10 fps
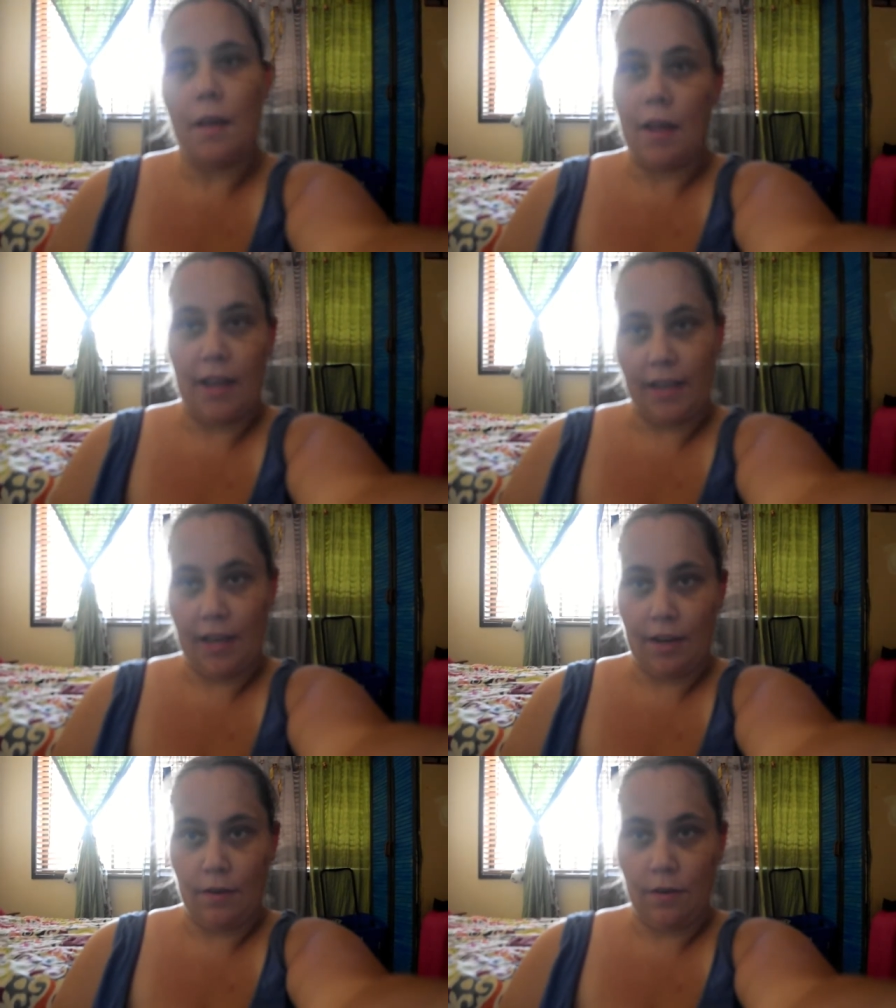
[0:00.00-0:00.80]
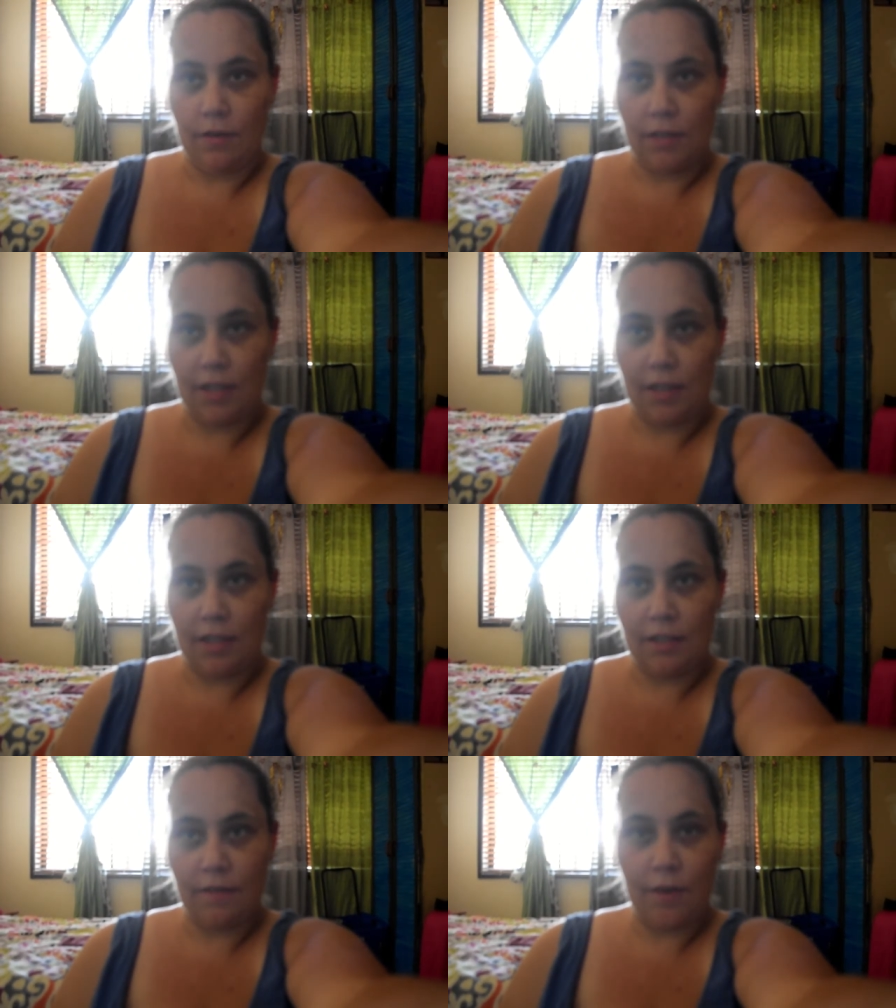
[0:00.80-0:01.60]
I cannot get
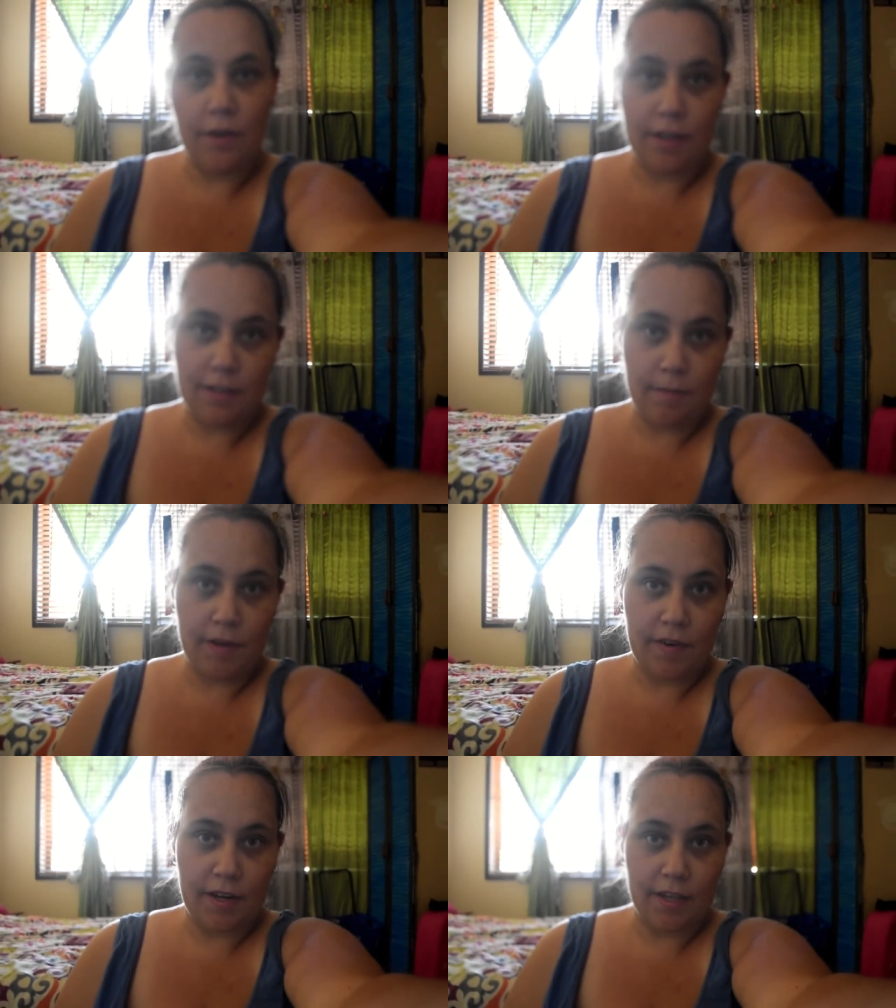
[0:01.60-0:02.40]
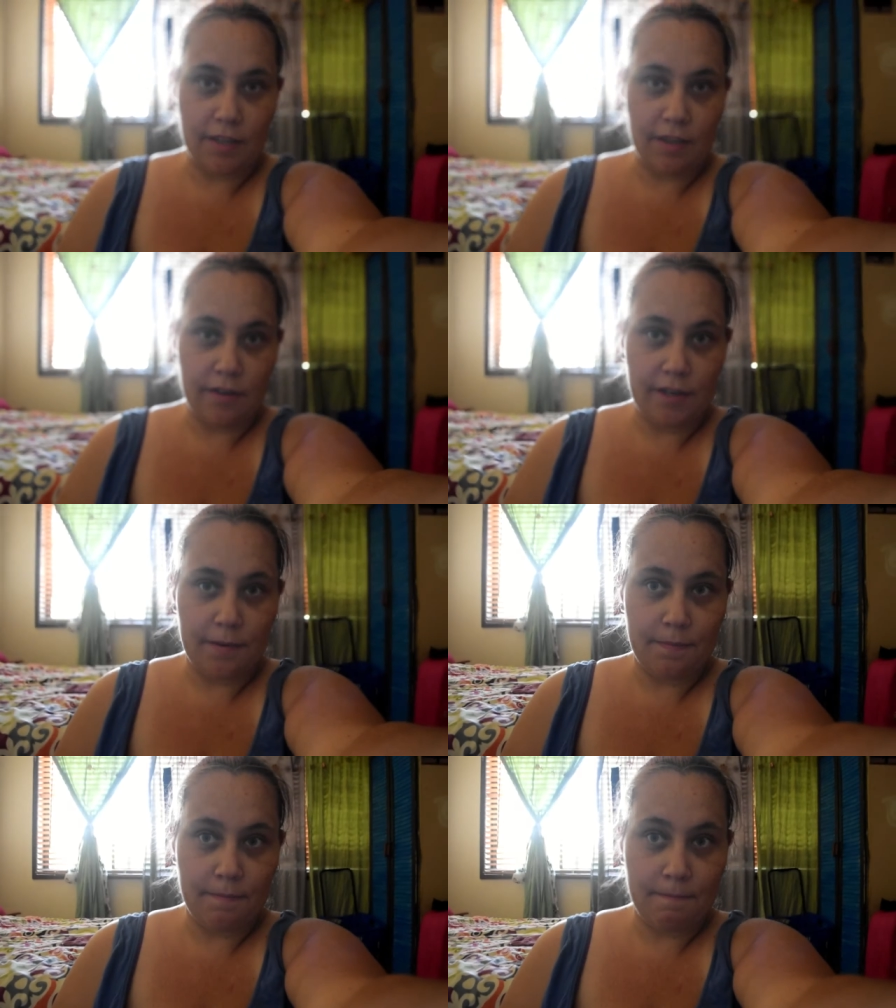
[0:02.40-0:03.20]
this to focus on me right now, sorry.
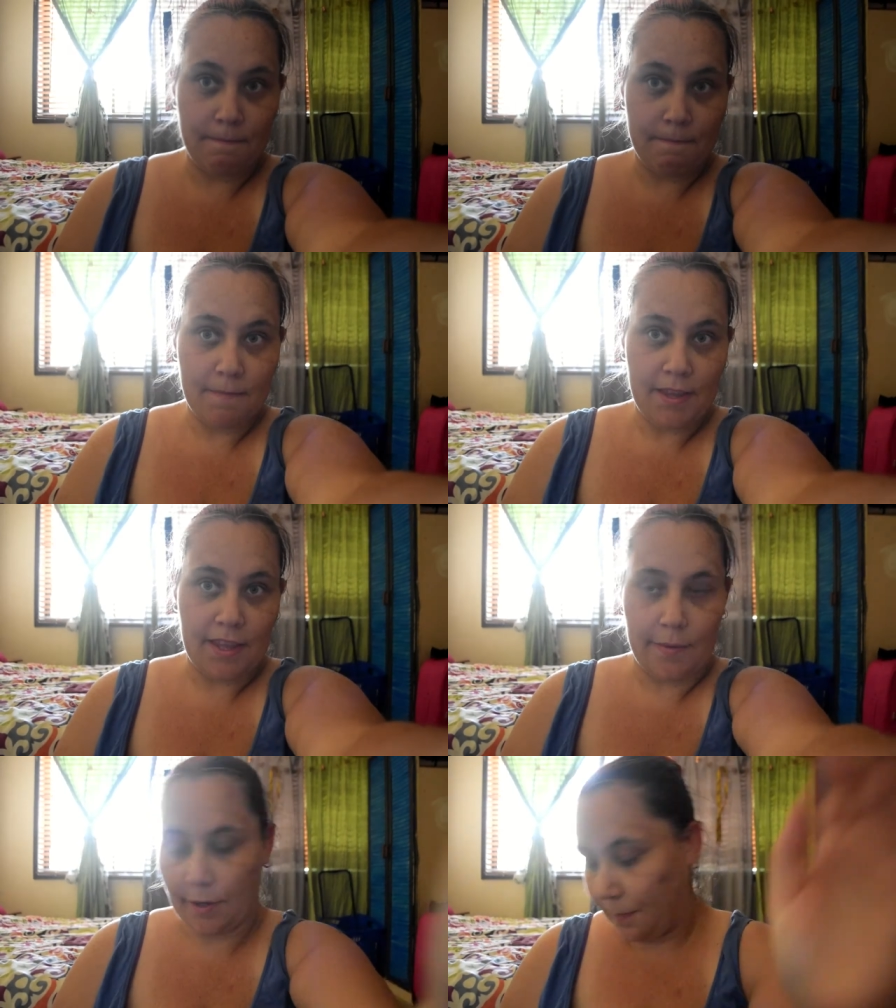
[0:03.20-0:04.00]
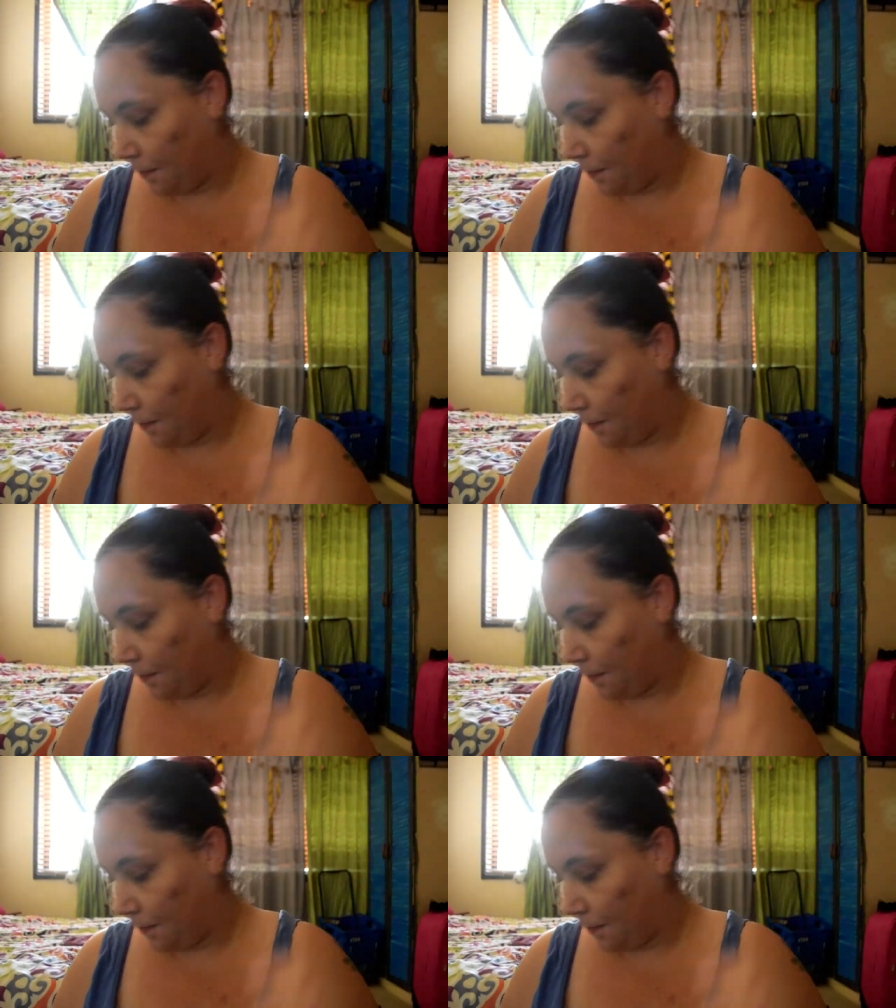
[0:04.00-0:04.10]
There.